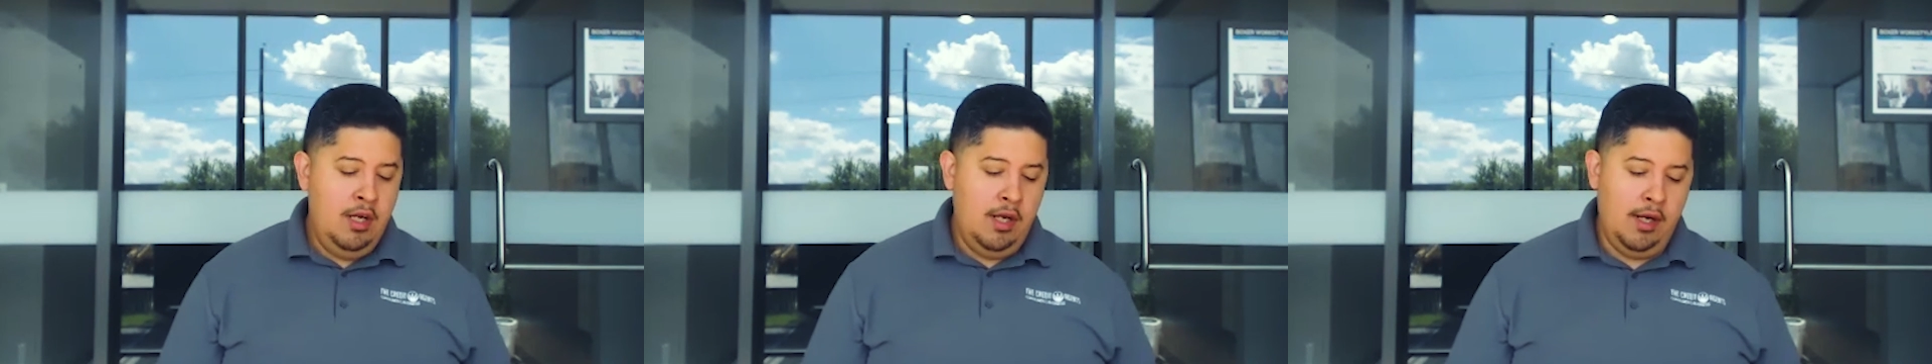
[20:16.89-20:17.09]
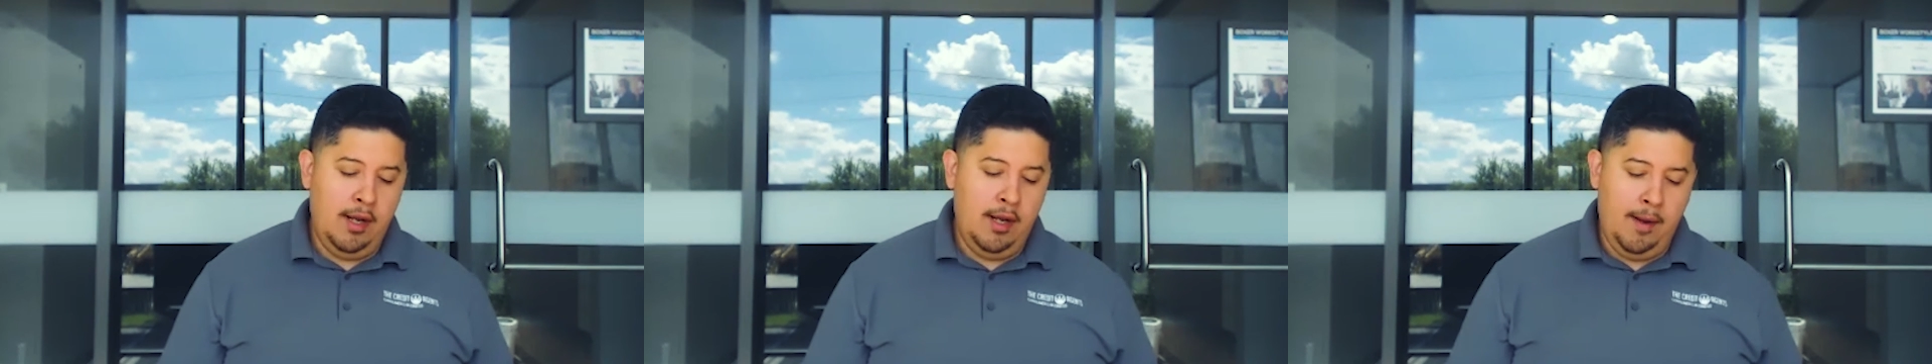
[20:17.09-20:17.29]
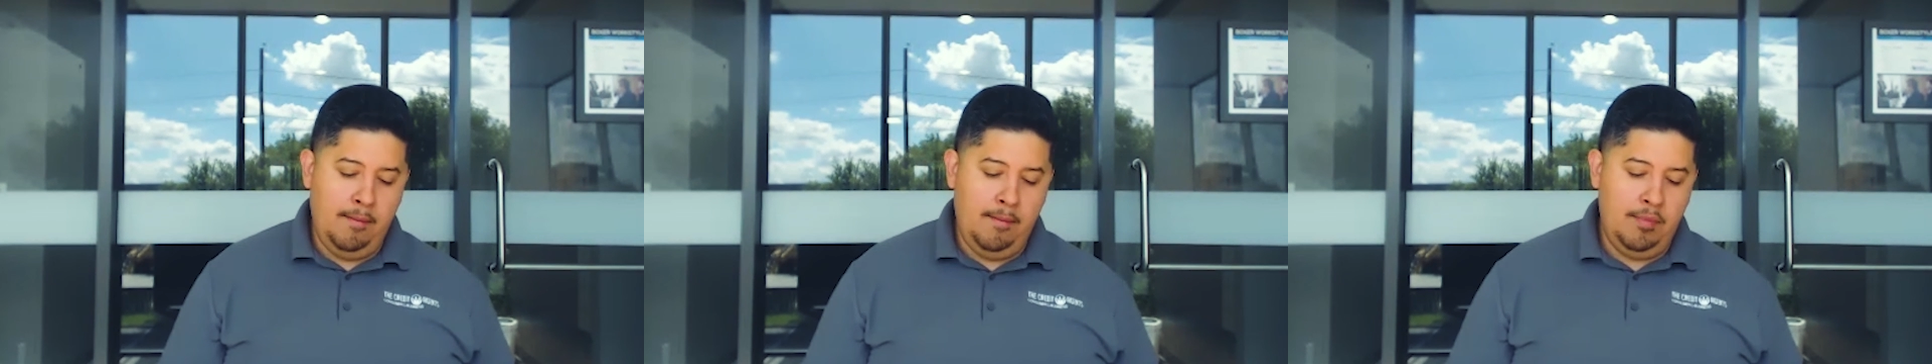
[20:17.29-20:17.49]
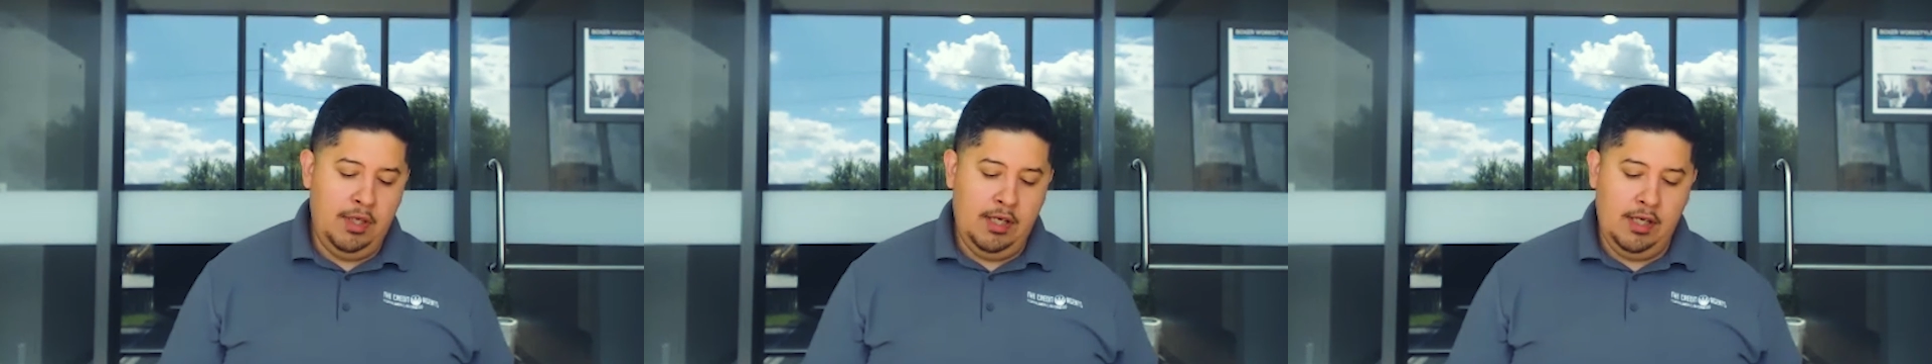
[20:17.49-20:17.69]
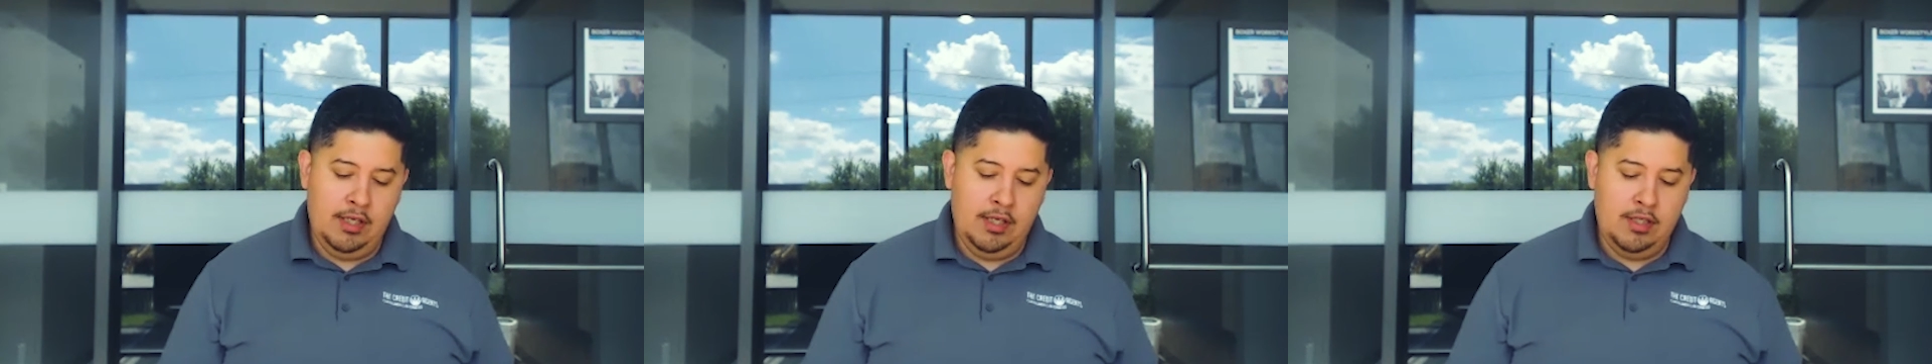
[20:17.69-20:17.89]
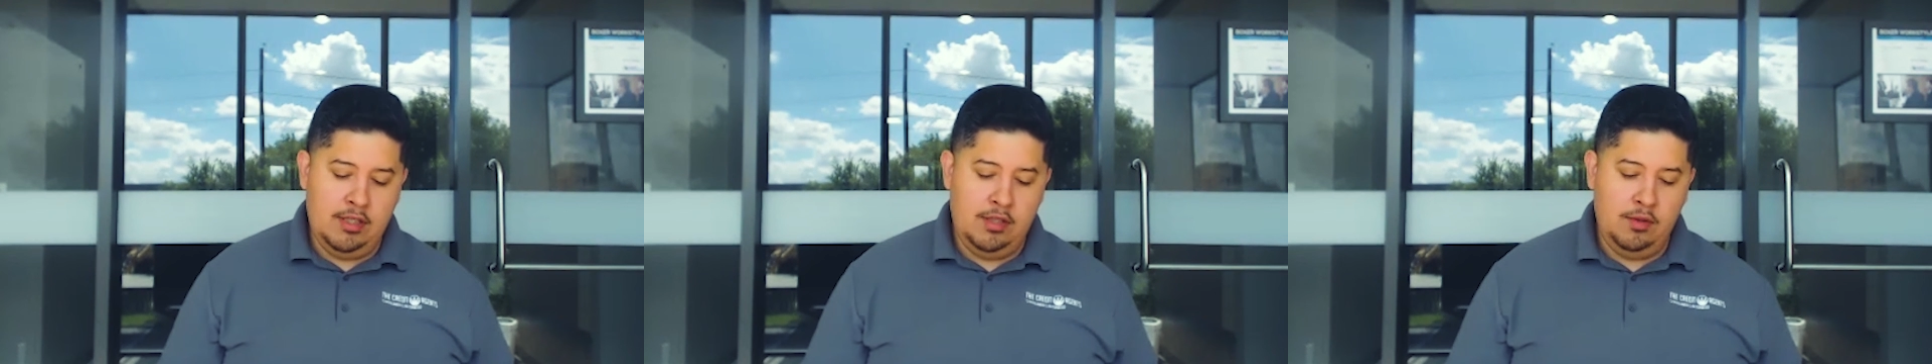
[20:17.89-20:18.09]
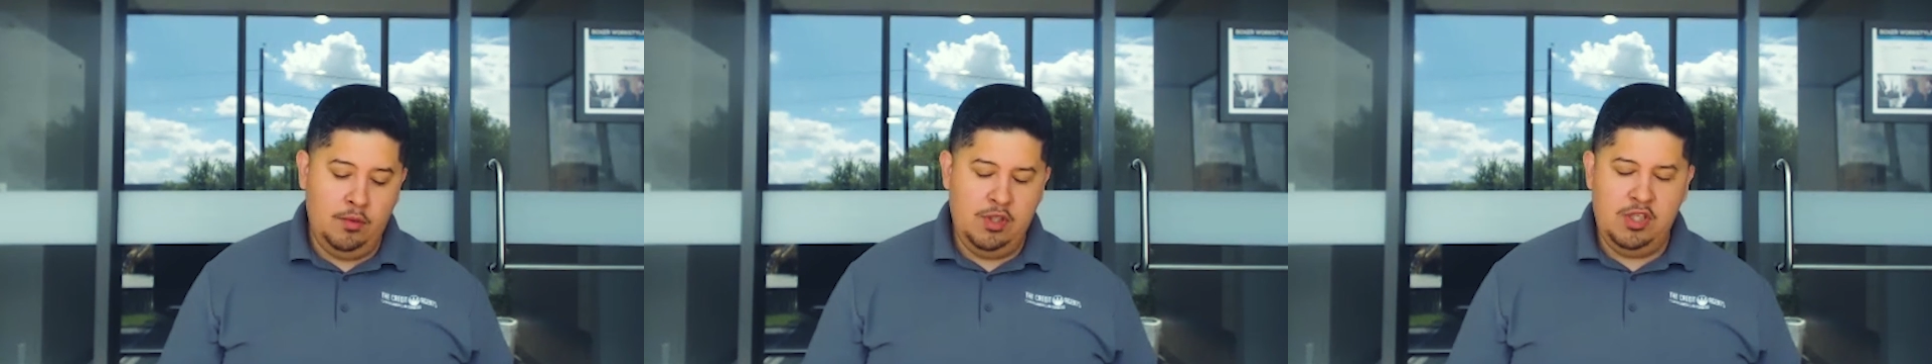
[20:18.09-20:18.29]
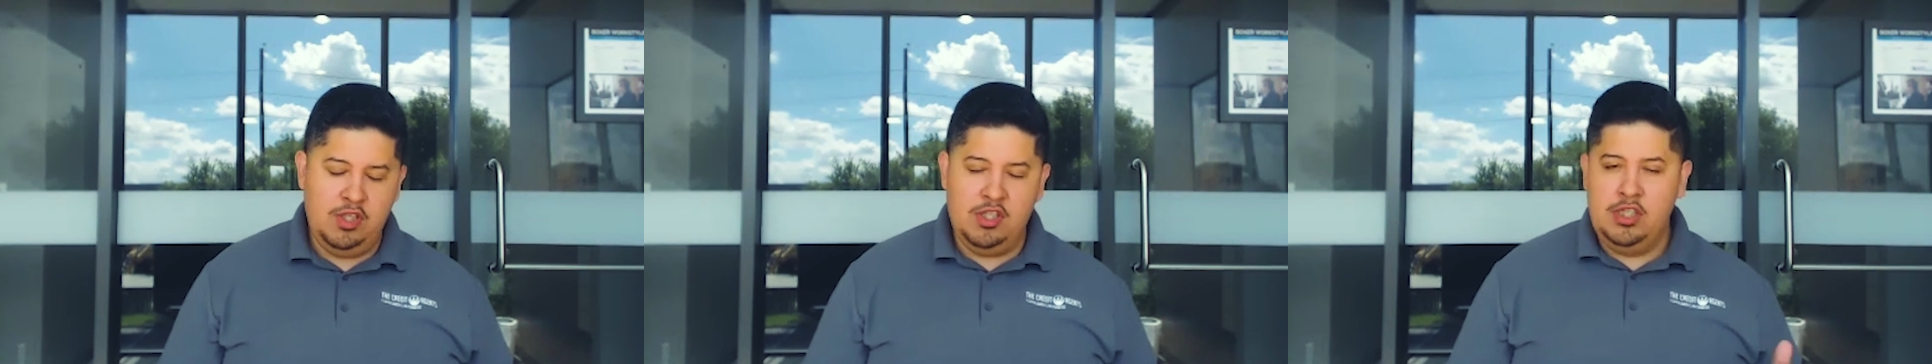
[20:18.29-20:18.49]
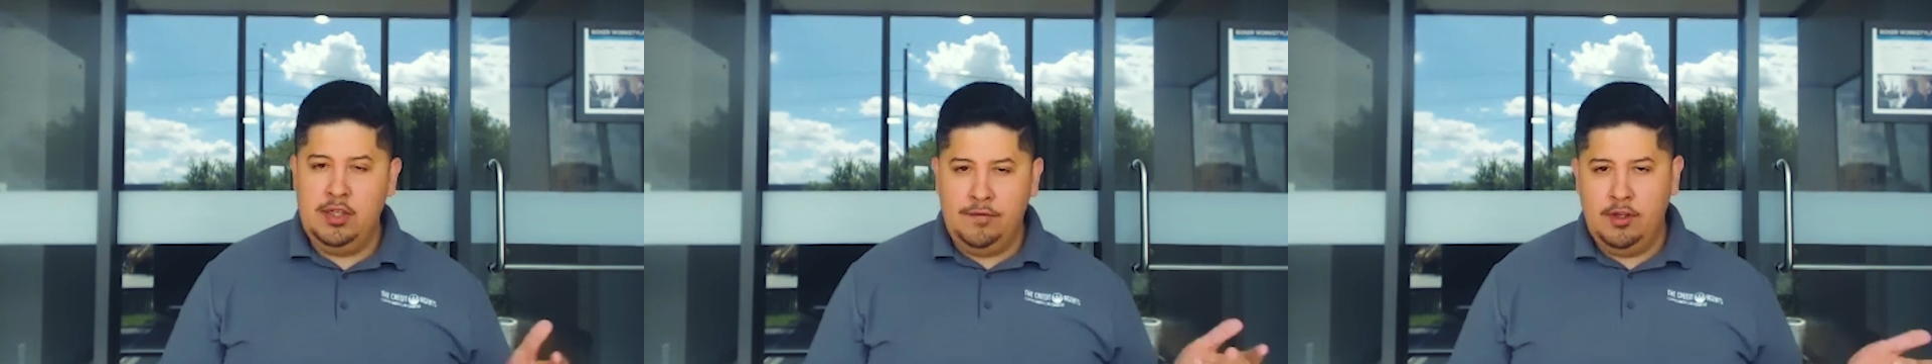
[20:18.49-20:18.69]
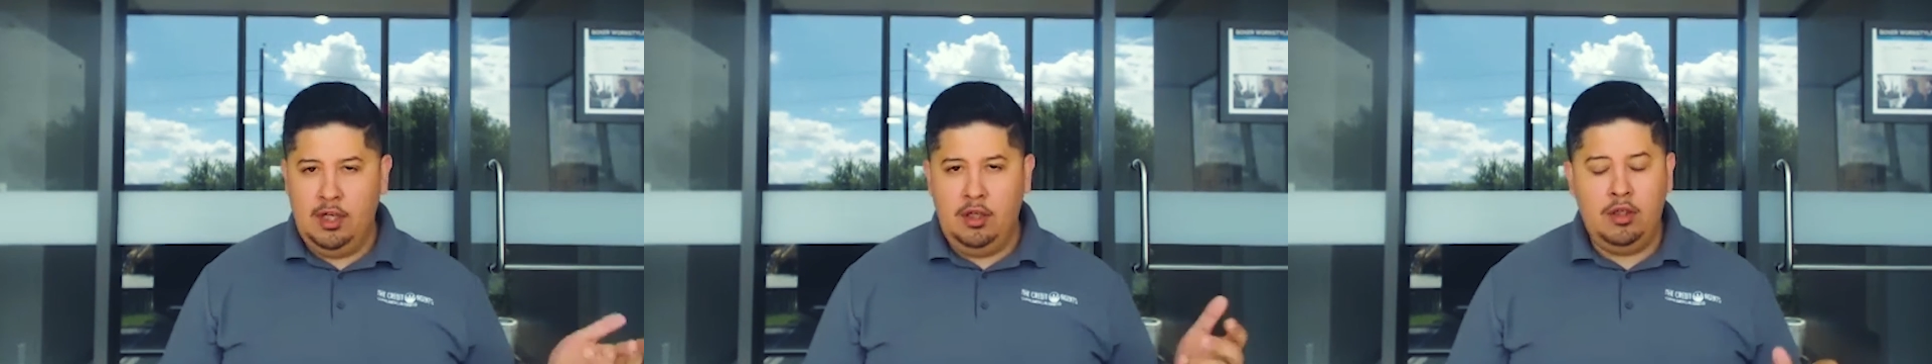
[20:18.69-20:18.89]
um, because which is
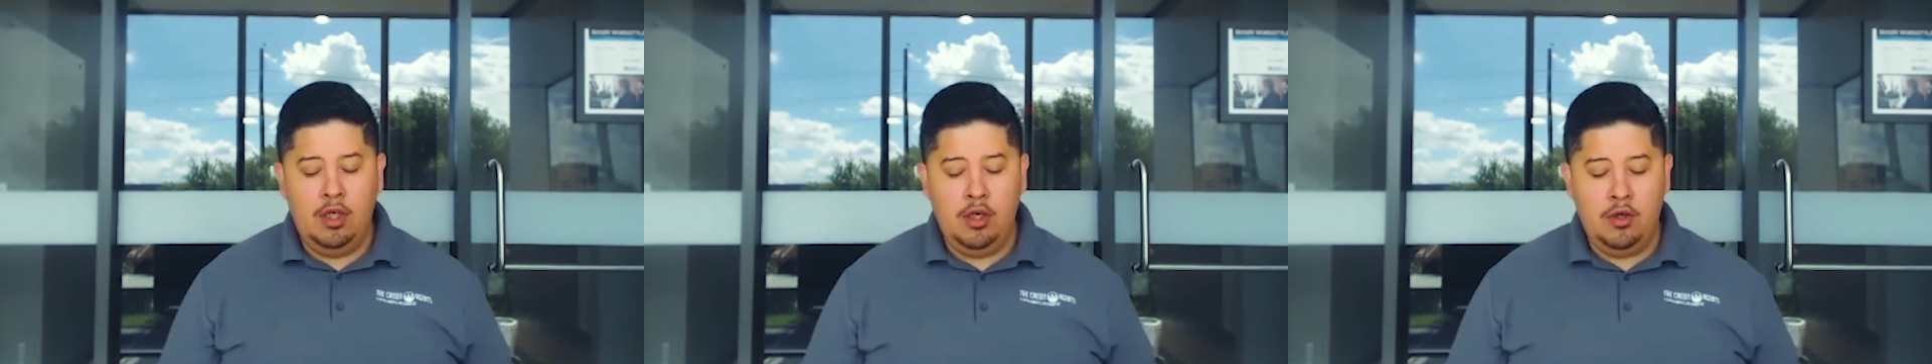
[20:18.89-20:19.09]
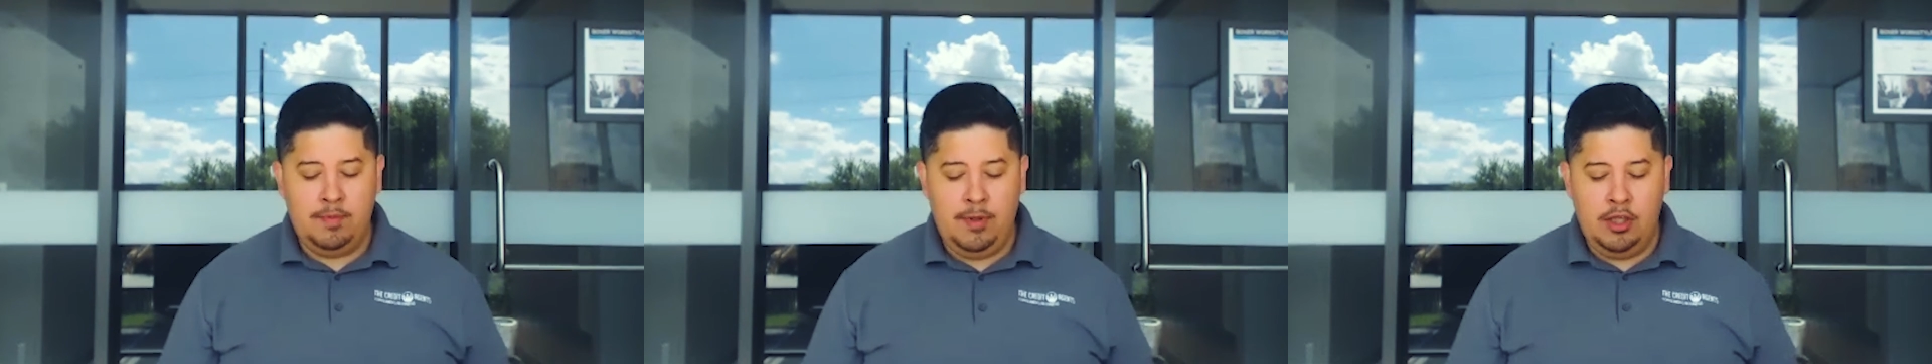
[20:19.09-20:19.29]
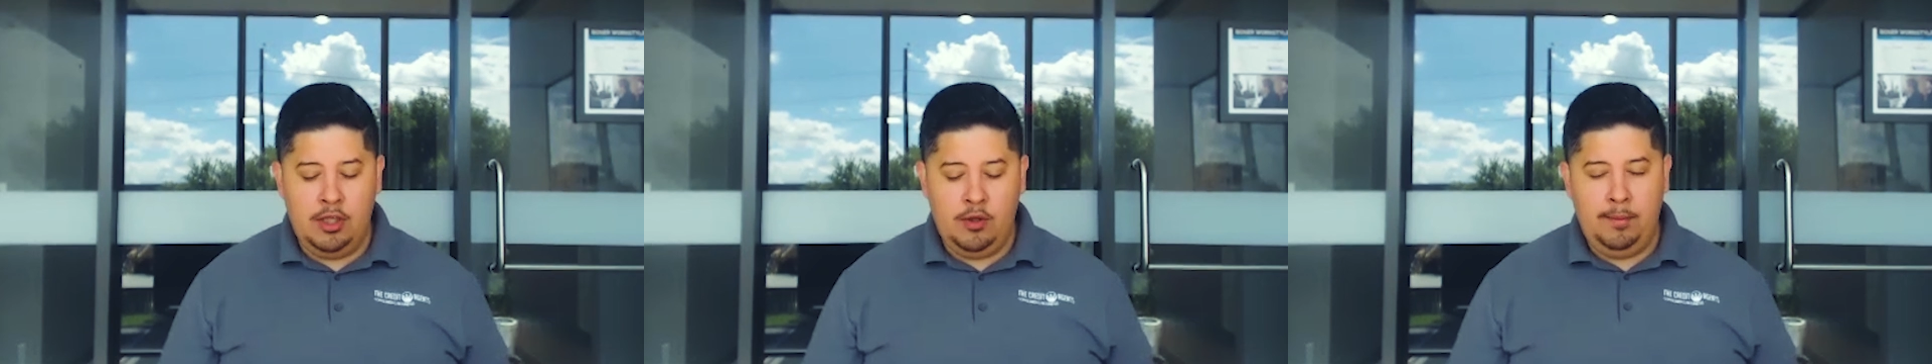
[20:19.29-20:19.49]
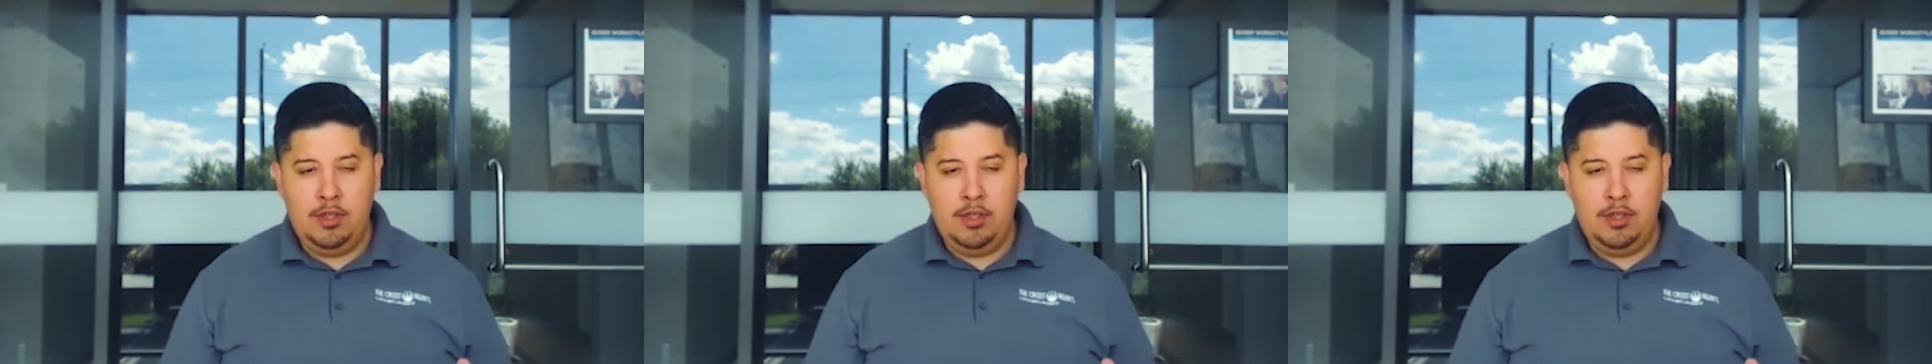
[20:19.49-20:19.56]
different than closed by the way.